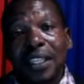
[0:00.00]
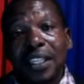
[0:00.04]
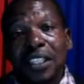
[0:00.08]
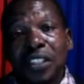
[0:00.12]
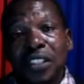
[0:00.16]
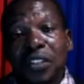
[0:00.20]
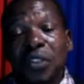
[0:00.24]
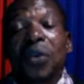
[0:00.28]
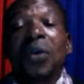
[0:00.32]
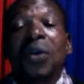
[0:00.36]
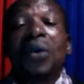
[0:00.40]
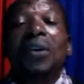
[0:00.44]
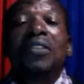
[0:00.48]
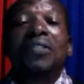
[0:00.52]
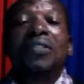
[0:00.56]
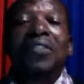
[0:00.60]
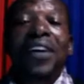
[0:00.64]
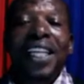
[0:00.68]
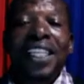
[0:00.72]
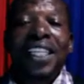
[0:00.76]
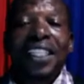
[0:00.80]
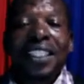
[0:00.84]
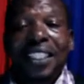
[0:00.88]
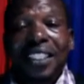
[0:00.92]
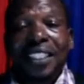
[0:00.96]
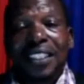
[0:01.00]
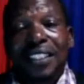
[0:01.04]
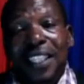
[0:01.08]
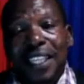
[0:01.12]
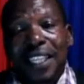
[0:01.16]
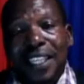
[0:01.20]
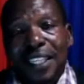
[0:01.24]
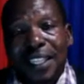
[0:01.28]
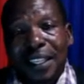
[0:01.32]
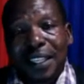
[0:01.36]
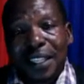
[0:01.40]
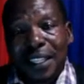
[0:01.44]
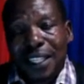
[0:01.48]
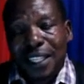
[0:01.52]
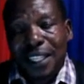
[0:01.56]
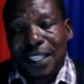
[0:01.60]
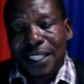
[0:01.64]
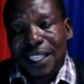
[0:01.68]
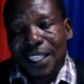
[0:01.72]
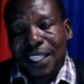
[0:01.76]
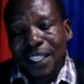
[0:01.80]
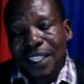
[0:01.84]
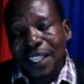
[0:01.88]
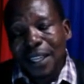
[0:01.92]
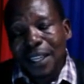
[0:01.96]
So validate
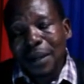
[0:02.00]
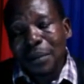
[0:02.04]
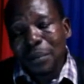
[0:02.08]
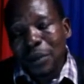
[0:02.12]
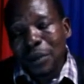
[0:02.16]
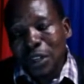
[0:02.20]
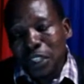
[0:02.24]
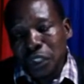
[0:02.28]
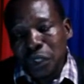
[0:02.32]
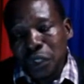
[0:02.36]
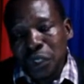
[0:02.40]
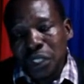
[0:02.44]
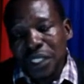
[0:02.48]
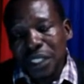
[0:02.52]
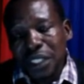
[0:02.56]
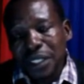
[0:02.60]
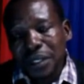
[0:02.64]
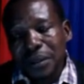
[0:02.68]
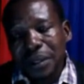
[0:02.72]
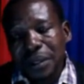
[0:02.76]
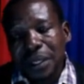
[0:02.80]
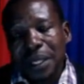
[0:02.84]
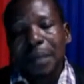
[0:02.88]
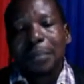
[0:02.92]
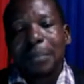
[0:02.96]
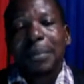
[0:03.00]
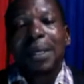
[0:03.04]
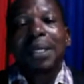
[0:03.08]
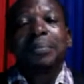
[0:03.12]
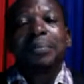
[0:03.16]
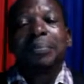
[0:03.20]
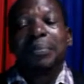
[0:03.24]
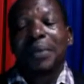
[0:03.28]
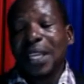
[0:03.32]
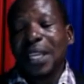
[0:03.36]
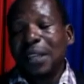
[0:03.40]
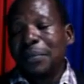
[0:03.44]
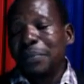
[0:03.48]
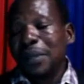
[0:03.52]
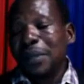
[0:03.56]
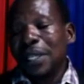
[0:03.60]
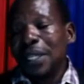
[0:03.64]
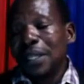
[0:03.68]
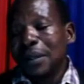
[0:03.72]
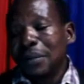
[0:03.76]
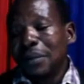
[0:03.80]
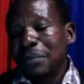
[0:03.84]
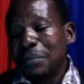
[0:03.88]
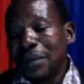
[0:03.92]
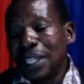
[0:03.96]
the emotions, but maybe
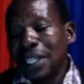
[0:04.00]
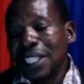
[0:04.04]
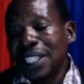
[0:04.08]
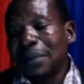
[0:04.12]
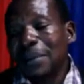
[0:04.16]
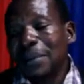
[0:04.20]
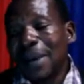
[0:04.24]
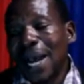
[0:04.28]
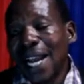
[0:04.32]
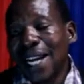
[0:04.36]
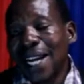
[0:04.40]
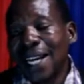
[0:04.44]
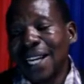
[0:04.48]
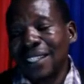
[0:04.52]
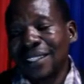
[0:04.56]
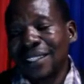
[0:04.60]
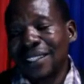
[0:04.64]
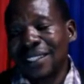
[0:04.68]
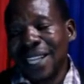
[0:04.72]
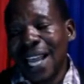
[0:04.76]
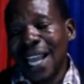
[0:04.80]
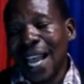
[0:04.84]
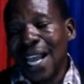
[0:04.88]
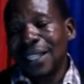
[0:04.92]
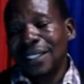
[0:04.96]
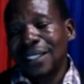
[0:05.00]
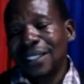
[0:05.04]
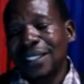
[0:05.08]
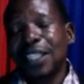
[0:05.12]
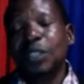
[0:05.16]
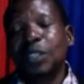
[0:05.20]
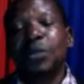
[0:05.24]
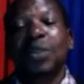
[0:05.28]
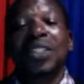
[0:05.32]
make them understand that